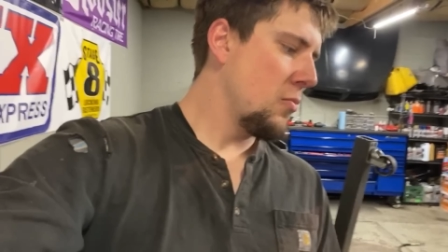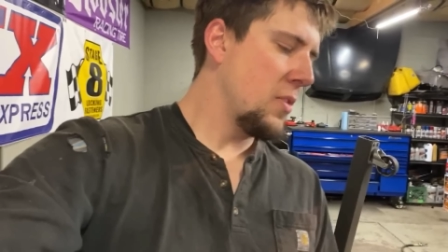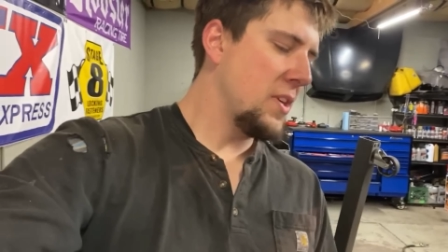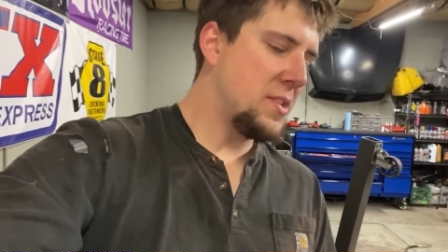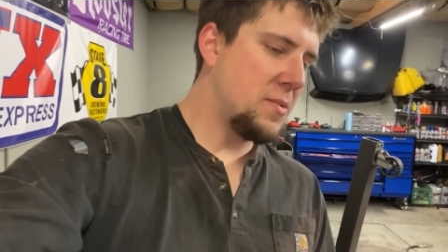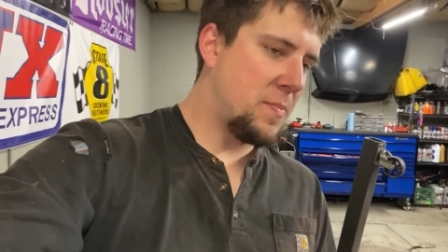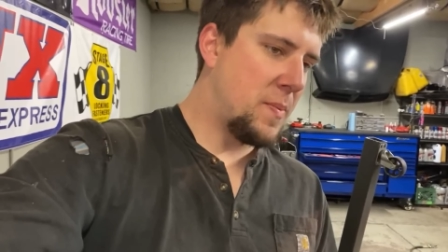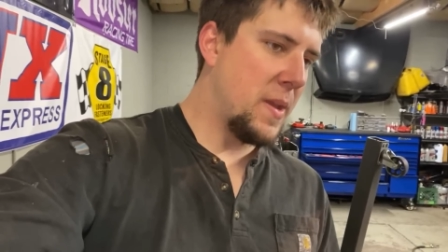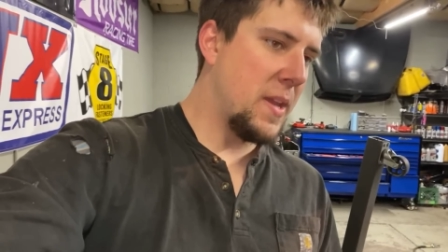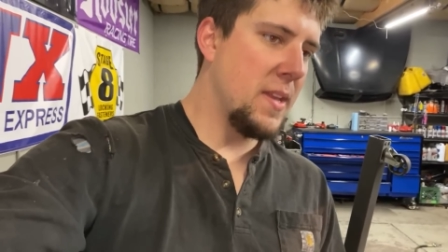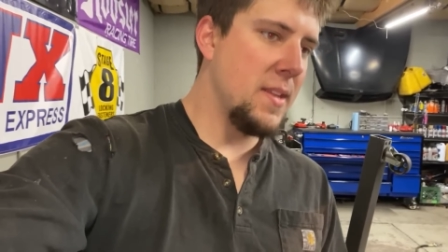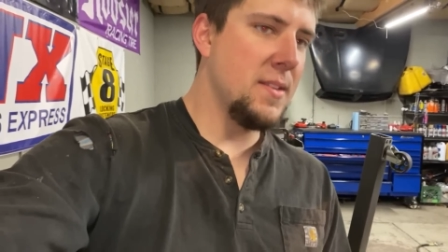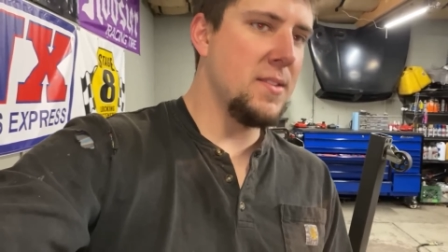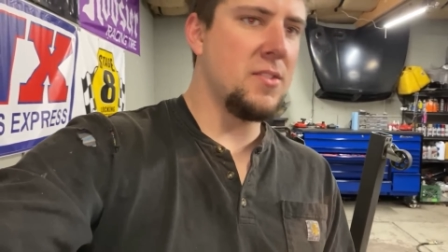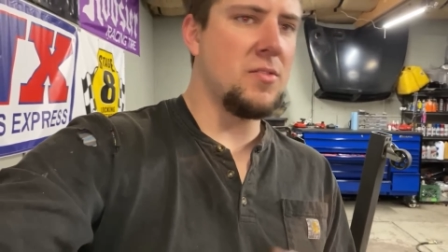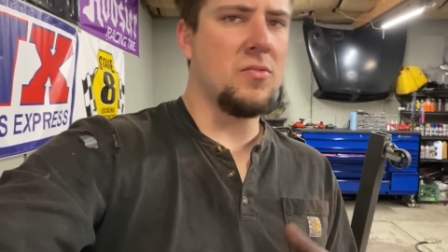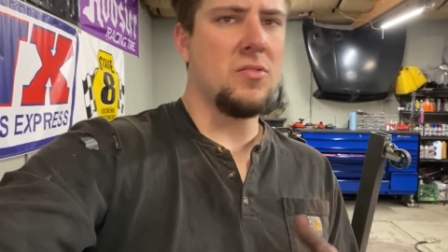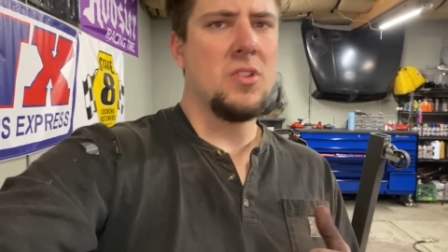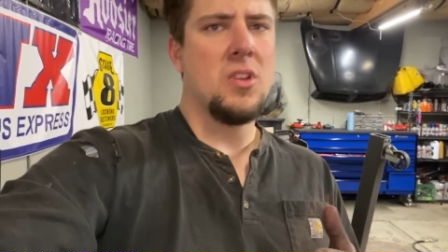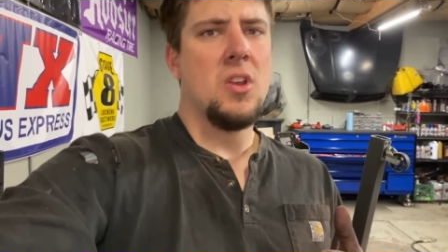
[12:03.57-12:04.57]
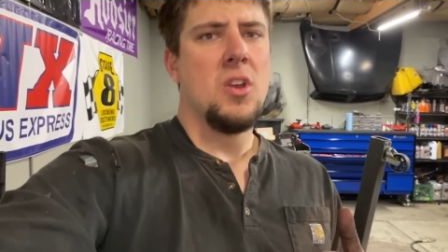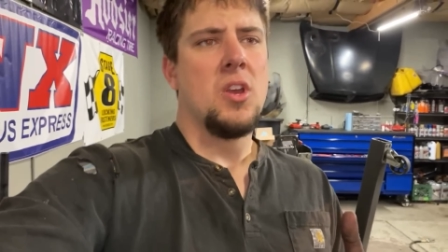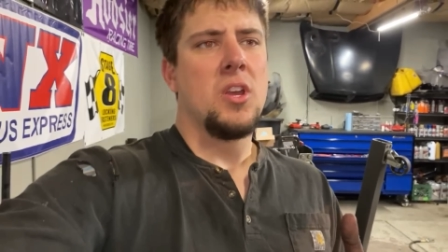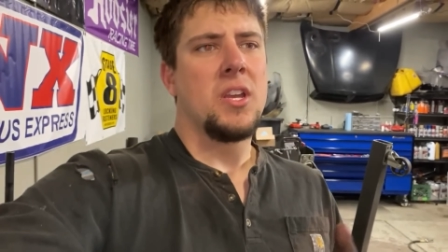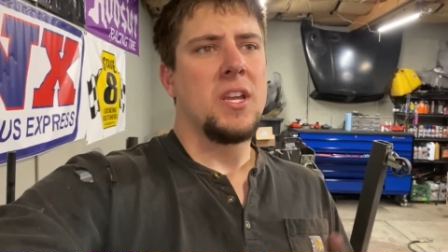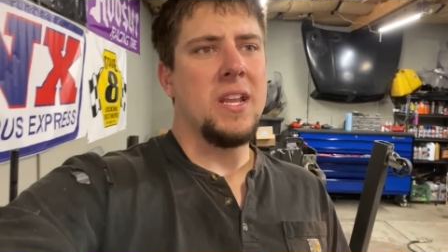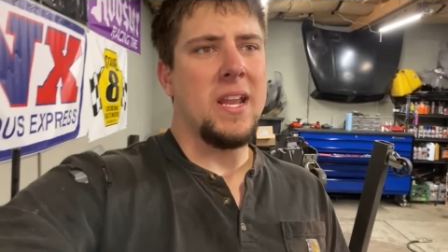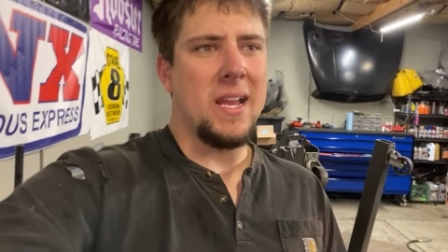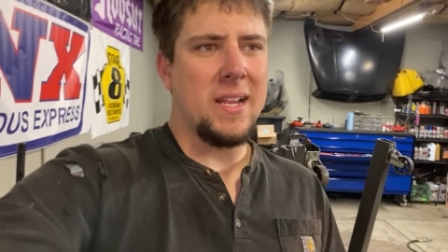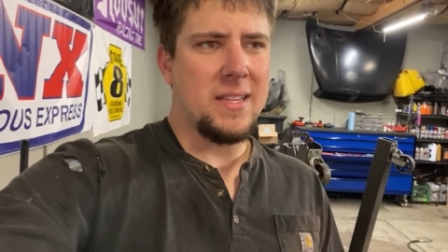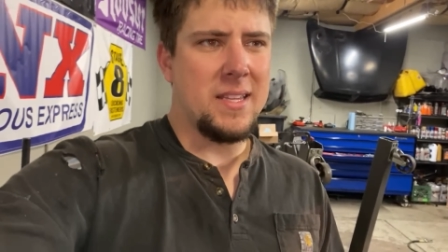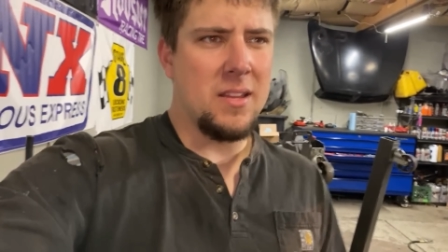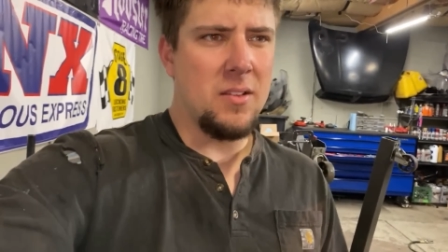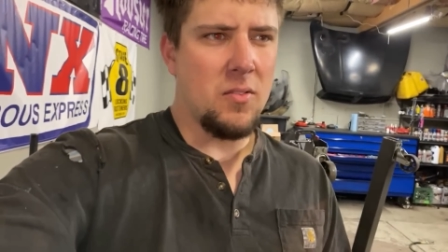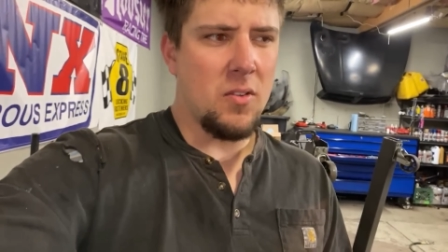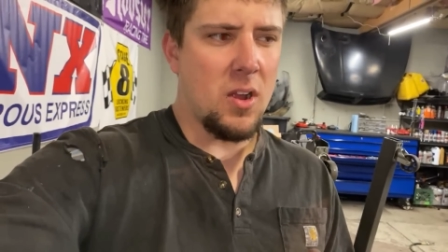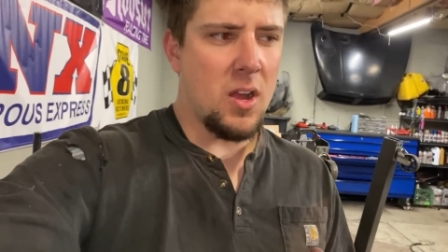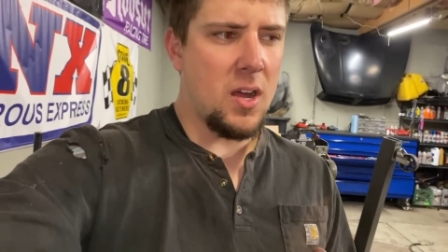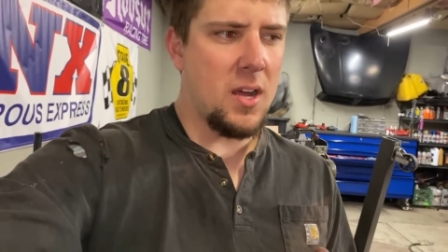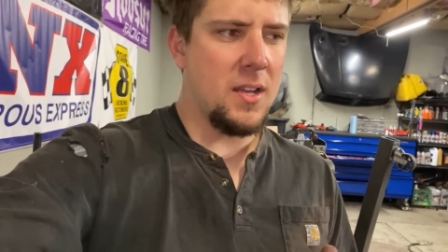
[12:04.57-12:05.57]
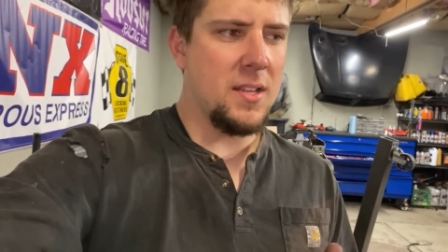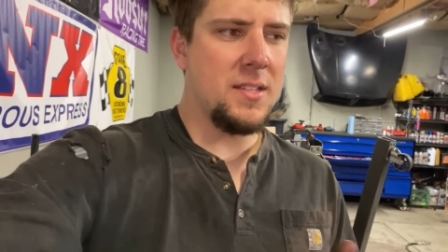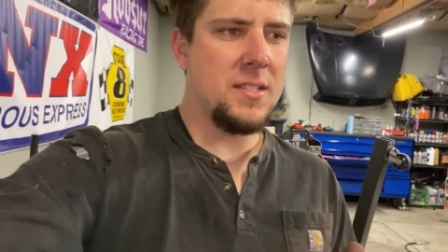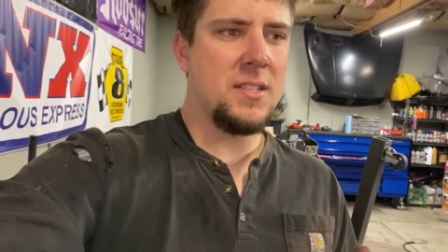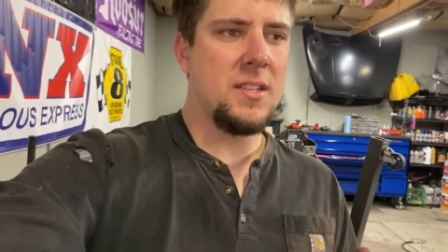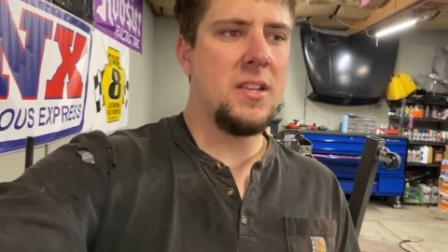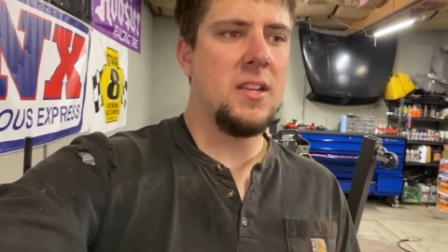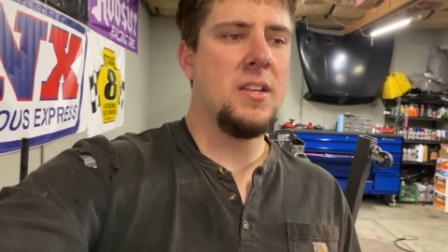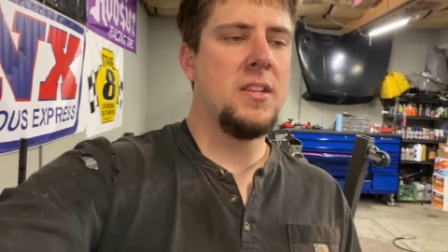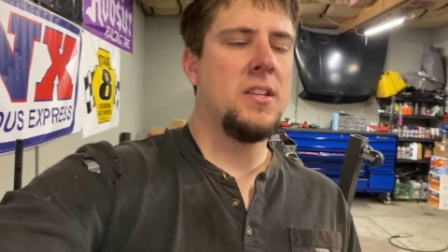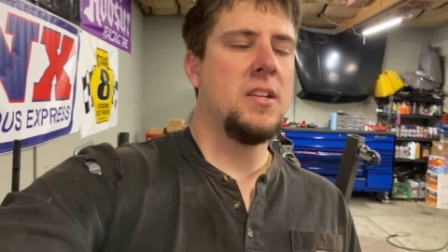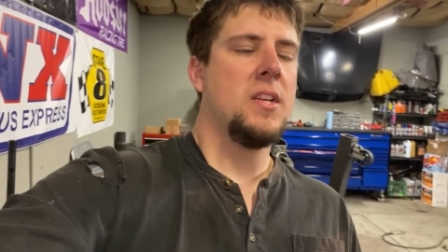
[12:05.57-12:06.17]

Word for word: wrist pins, connecting rods,